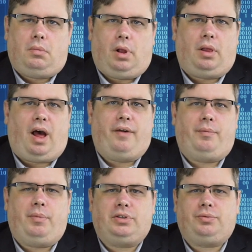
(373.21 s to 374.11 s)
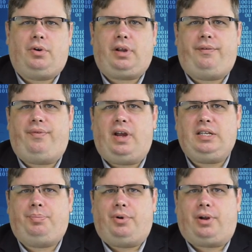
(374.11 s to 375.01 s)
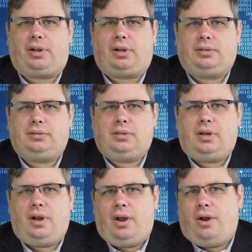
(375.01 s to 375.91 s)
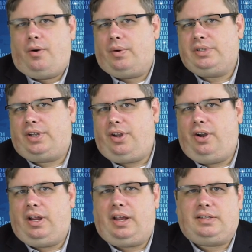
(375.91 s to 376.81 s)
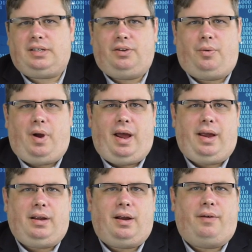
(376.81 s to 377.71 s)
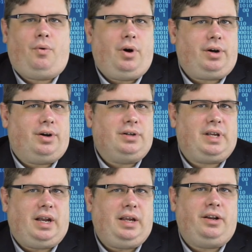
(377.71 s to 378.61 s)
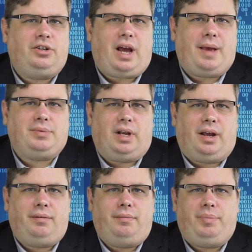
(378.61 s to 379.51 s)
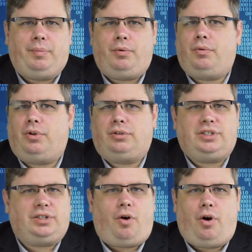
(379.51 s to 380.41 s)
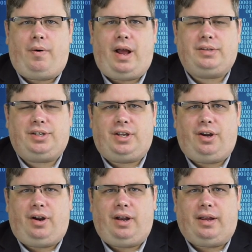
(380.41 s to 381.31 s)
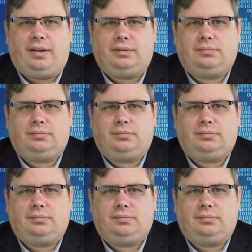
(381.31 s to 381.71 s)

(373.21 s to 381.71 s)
A lot of them must work at Facebook. When security gets in the way of workers getting their jobs done, people will just go around security.